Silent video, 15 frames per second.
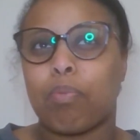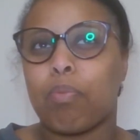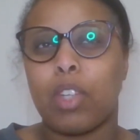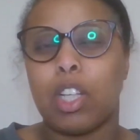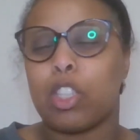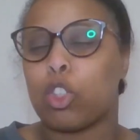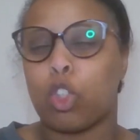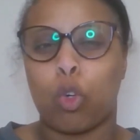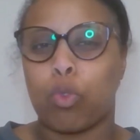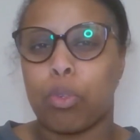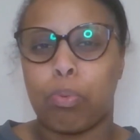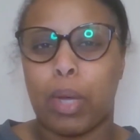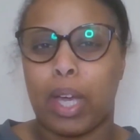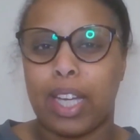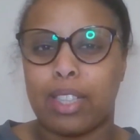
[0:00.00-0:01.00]
Soul
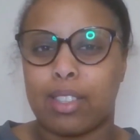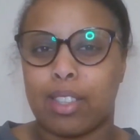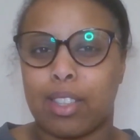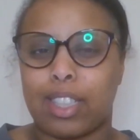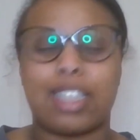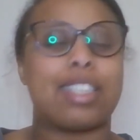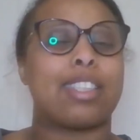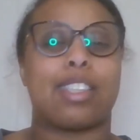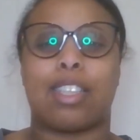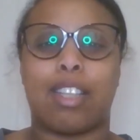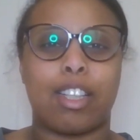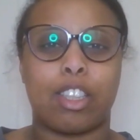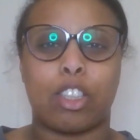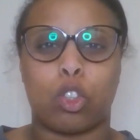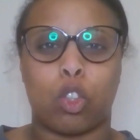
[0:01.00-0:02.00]
Reaper hater. He doesn't
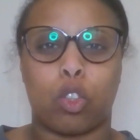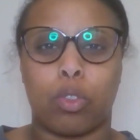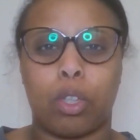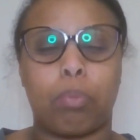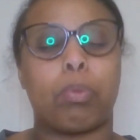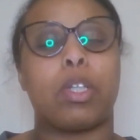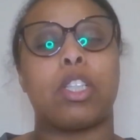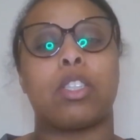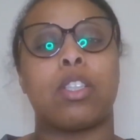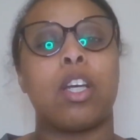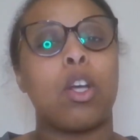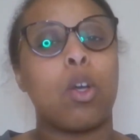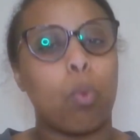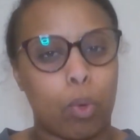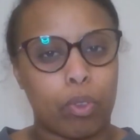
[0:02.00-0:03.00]
like the Soul Reapers.
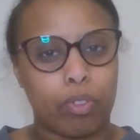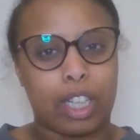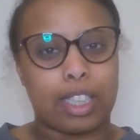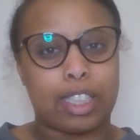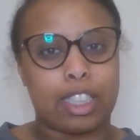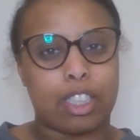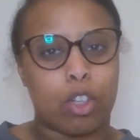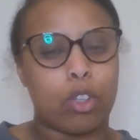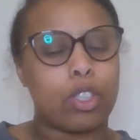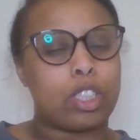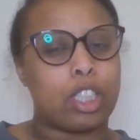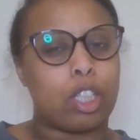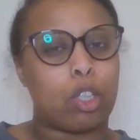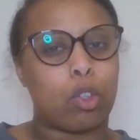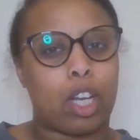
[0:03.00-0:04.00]
One thing I did notice,
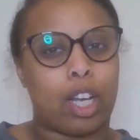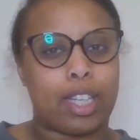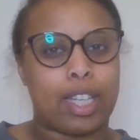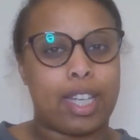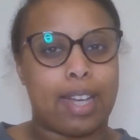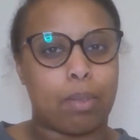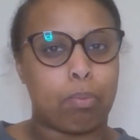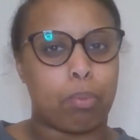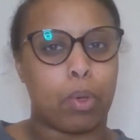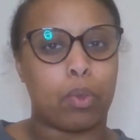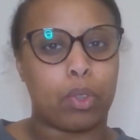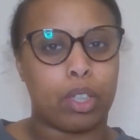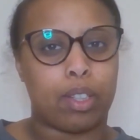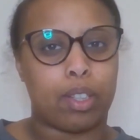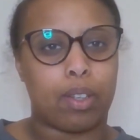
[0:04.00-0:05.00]
it looked like a
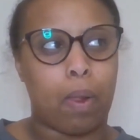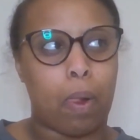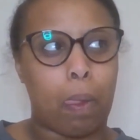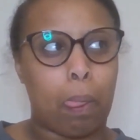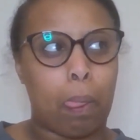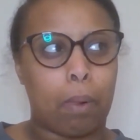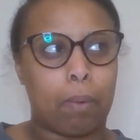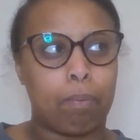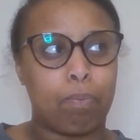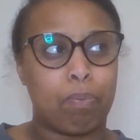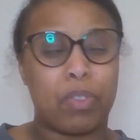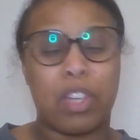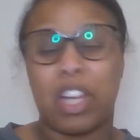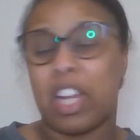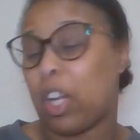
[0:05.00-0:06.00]
broken
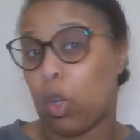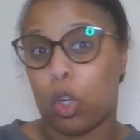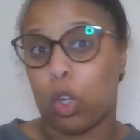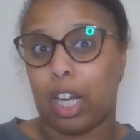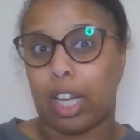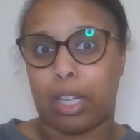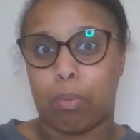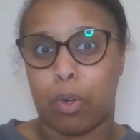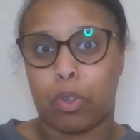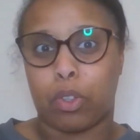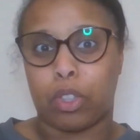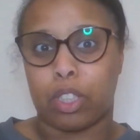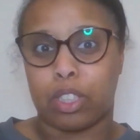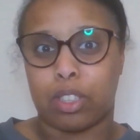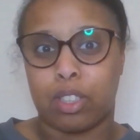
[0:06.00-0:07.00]

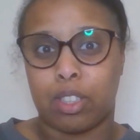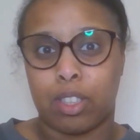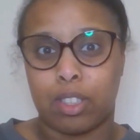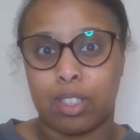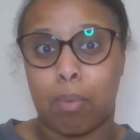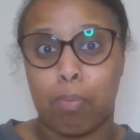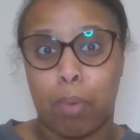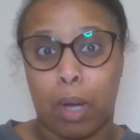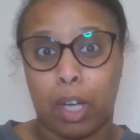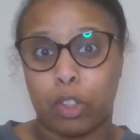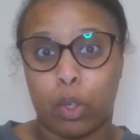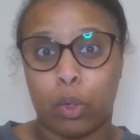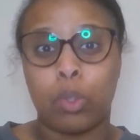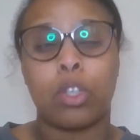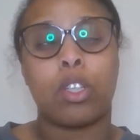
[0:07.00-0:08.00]

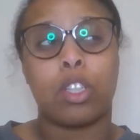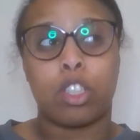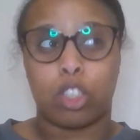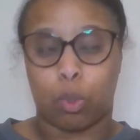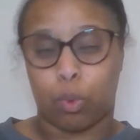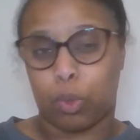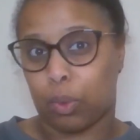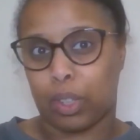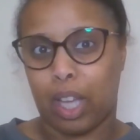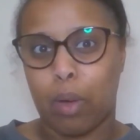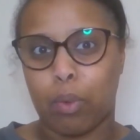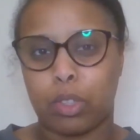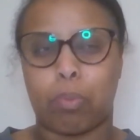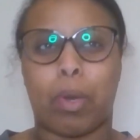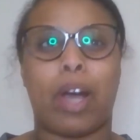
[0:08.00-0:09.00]
Zanbakuto. So I wonder what that
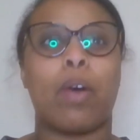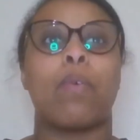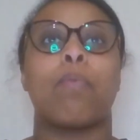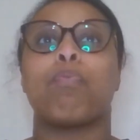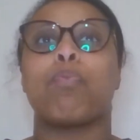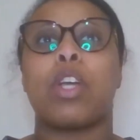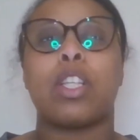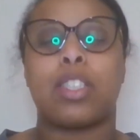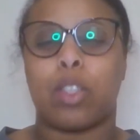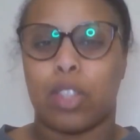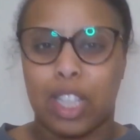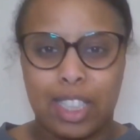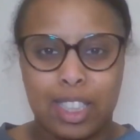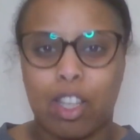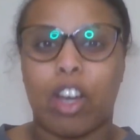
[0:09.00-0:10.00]
was about. So
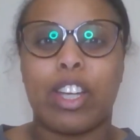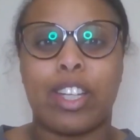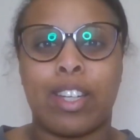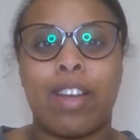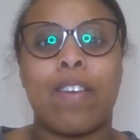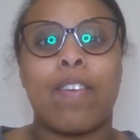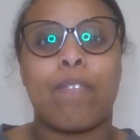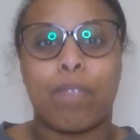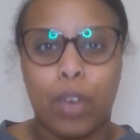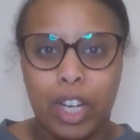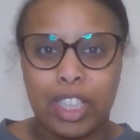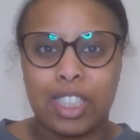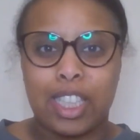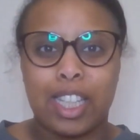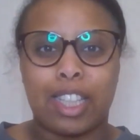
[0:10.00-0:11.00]
they started
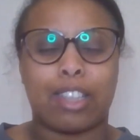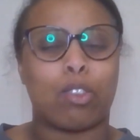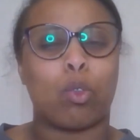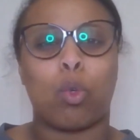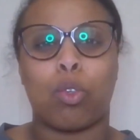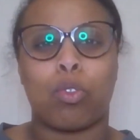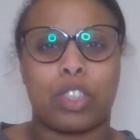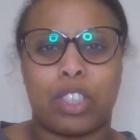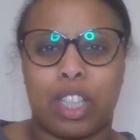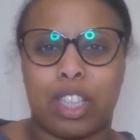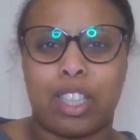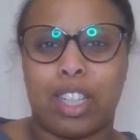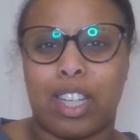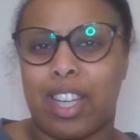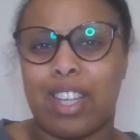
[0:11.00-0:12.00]
fighting, and then all of a
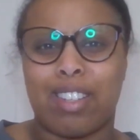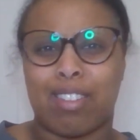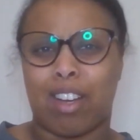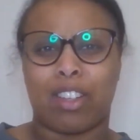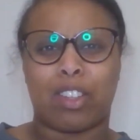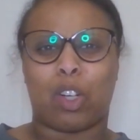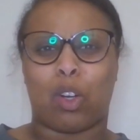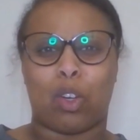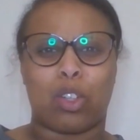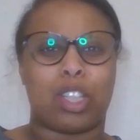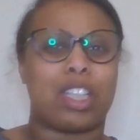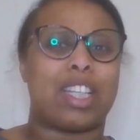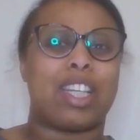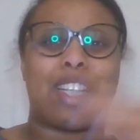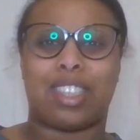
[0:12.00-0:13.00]
sudden it hit 9 o'clock
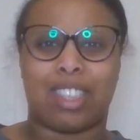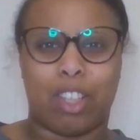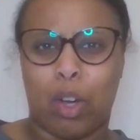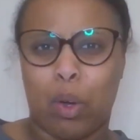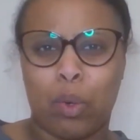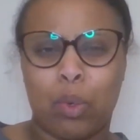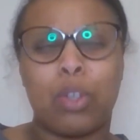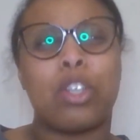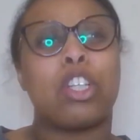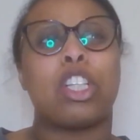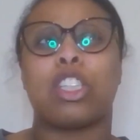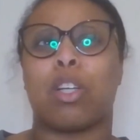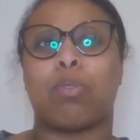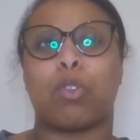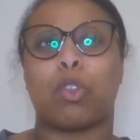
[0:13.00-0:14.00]
and he had to go.
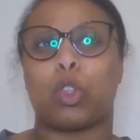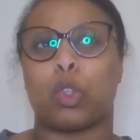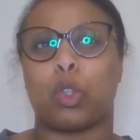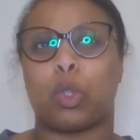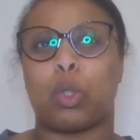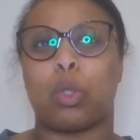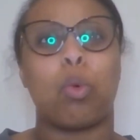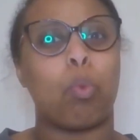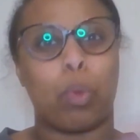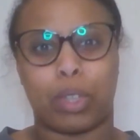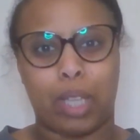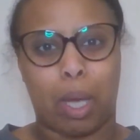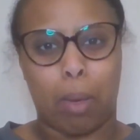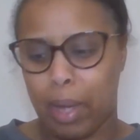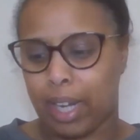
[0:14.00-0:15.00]
So I'm not sure what
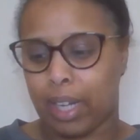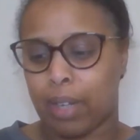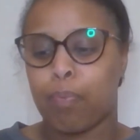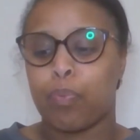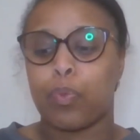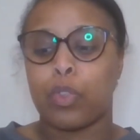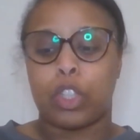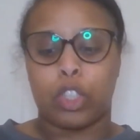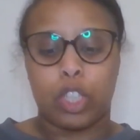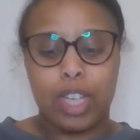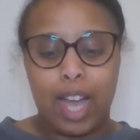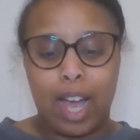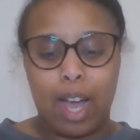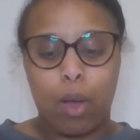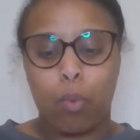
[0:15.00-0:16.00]
that meant. So
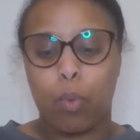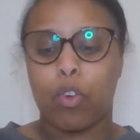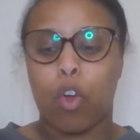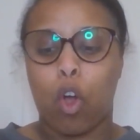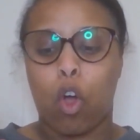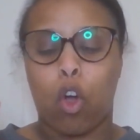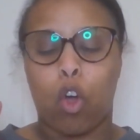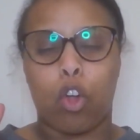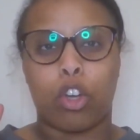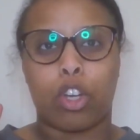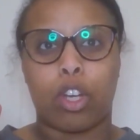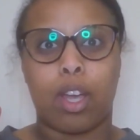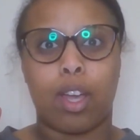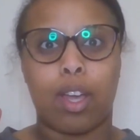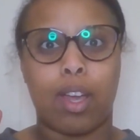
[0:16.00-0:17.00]
now we're on
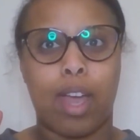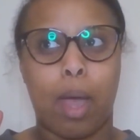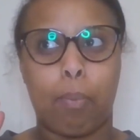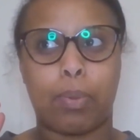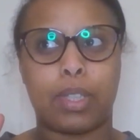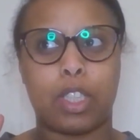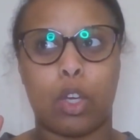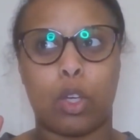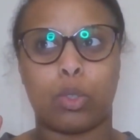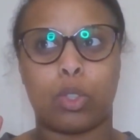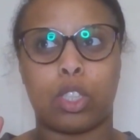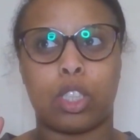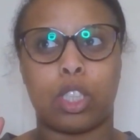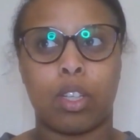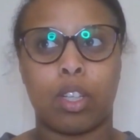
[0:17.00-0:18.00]

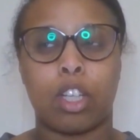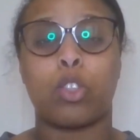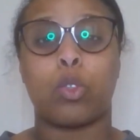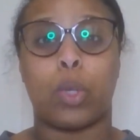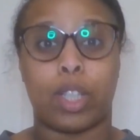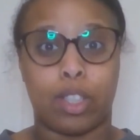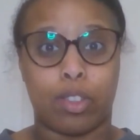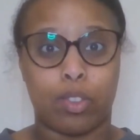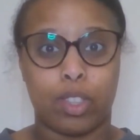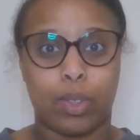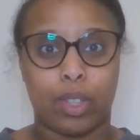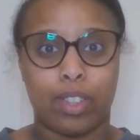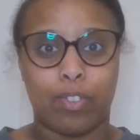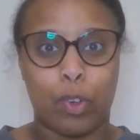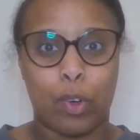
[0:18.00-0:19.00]
episodes 23 and
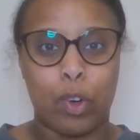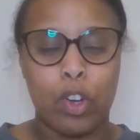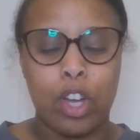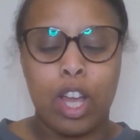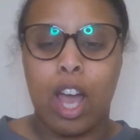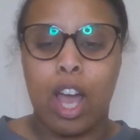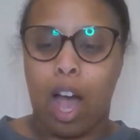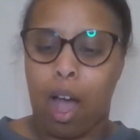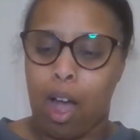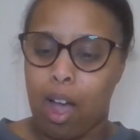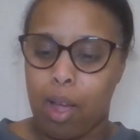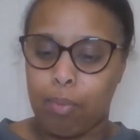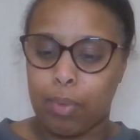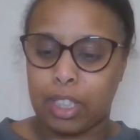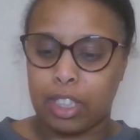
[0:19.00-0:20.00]
24.
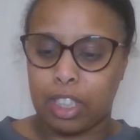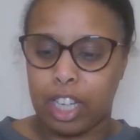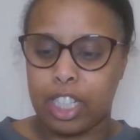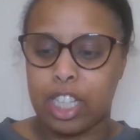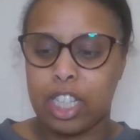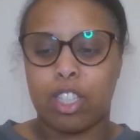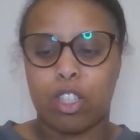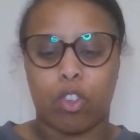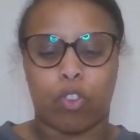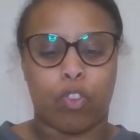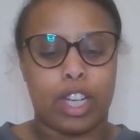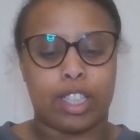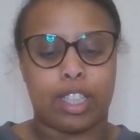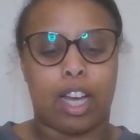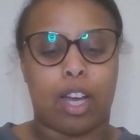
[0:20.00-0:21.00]
I'm excited to
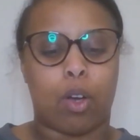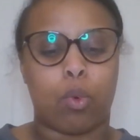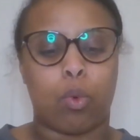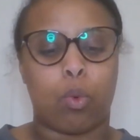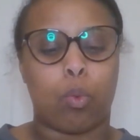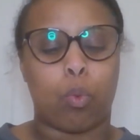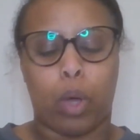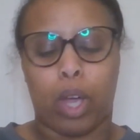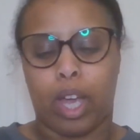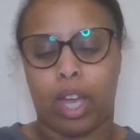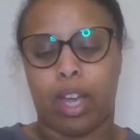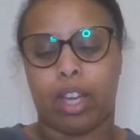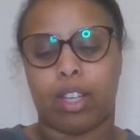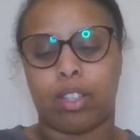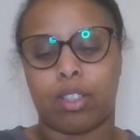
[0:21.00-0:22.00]
find out
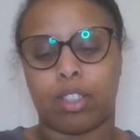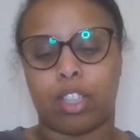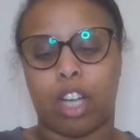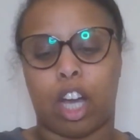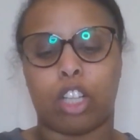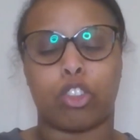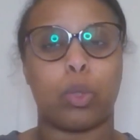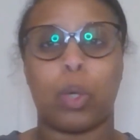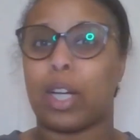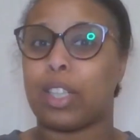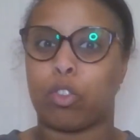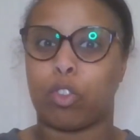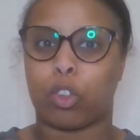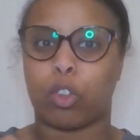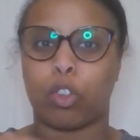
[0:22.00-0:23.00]
where Ganju had to
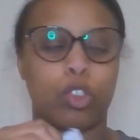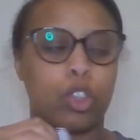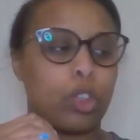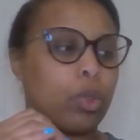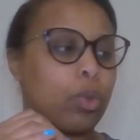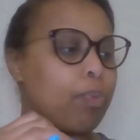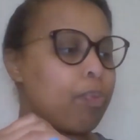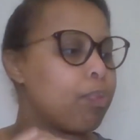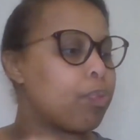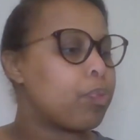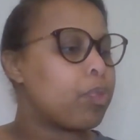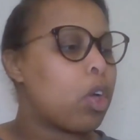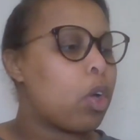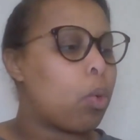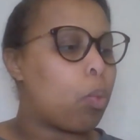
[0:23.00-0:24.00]
run off to,
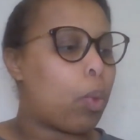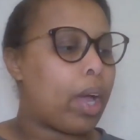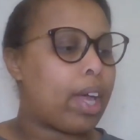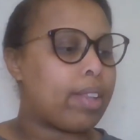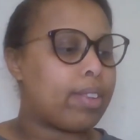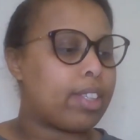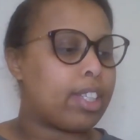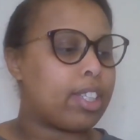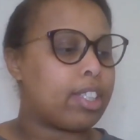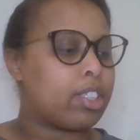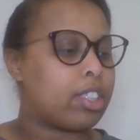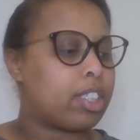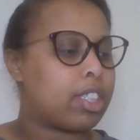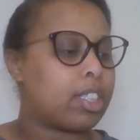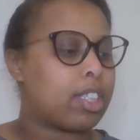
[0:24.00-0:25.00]
where
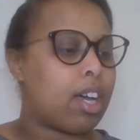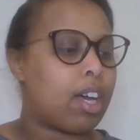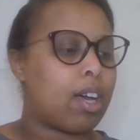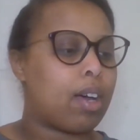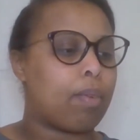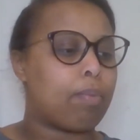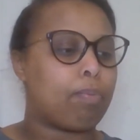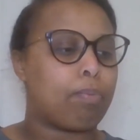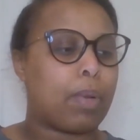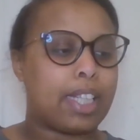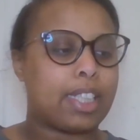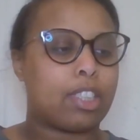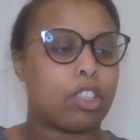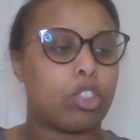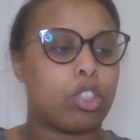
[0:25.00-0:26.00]
this
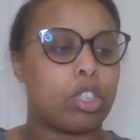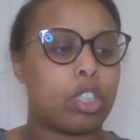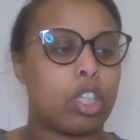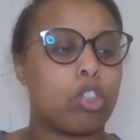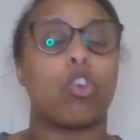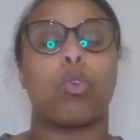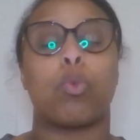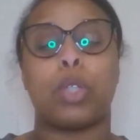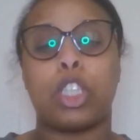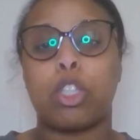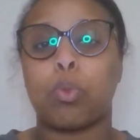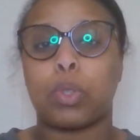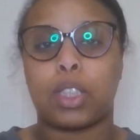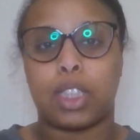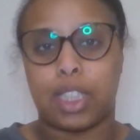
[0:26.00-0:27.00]
place Yoroichi
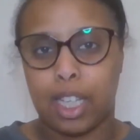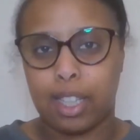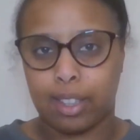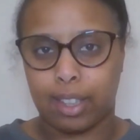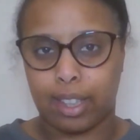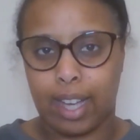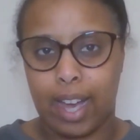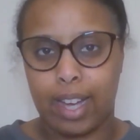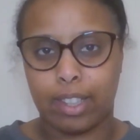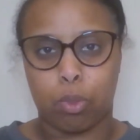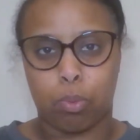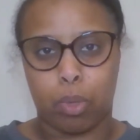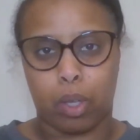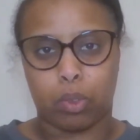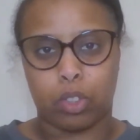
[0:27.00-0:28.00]
wants to take the gang to
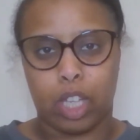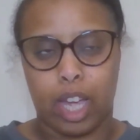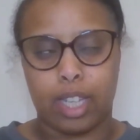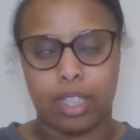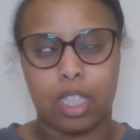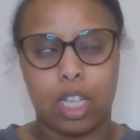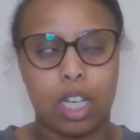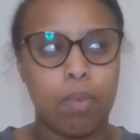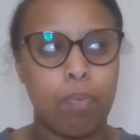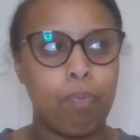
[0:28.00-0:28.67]
be able to enter.